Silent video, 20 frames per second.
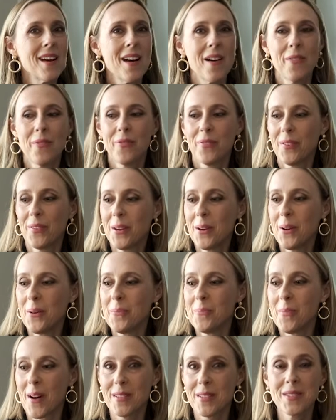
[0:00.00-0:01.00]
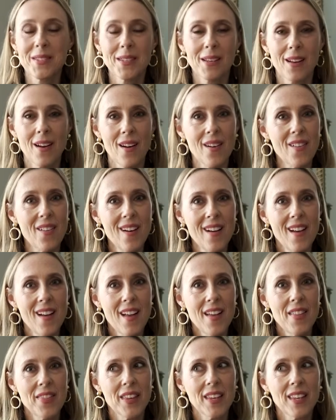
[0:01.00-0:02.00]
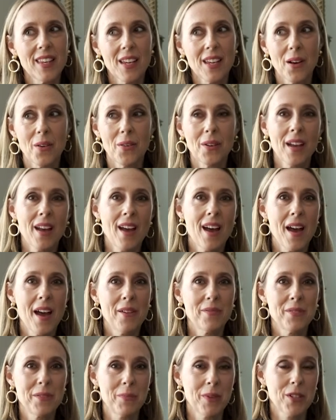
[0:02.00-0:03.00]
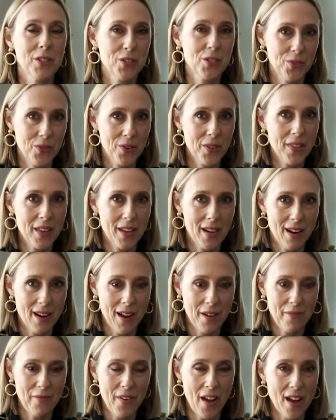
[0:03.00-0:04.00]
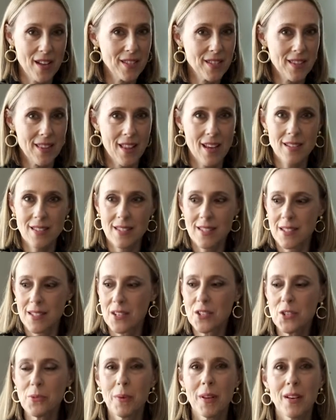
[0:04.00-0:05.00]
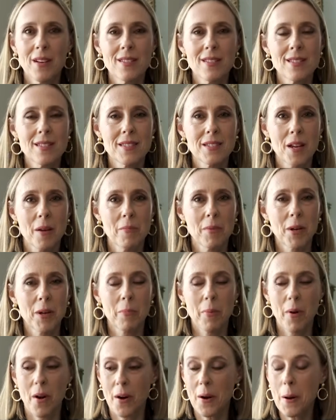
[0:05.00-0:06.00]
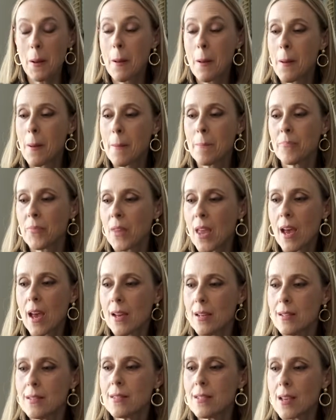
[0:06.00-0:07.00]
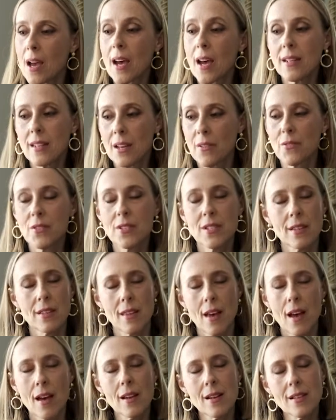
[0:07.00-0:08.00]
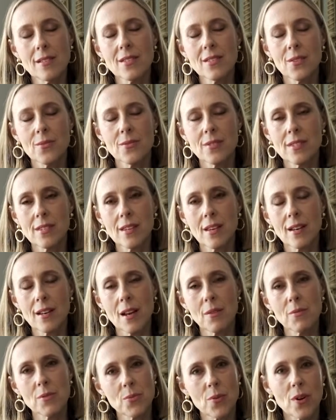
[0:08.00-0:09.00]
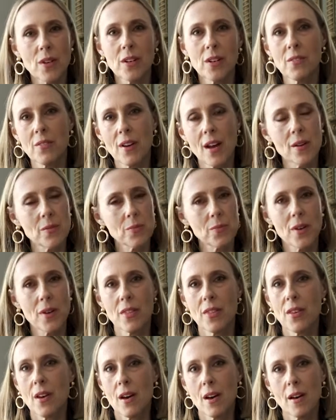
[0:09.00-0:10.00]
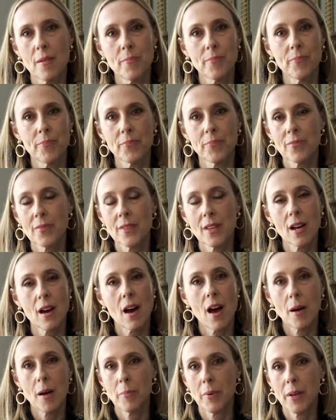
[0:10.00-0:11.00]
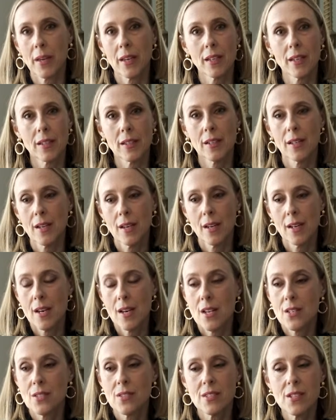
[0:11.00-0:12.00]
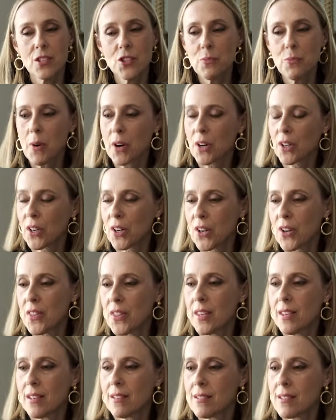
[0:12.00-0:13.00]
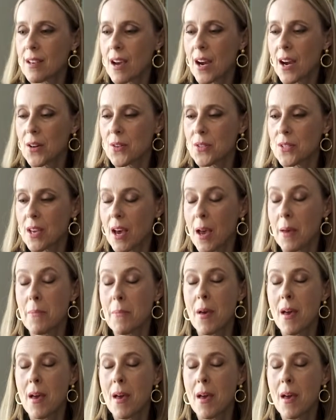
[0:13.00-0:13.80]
a few months ago thinking, okay, I have to make sure that I fasten that stitch because it's coming apart. And I never did that. And so instead I was walking around with a hot pink stitch marker the entire time.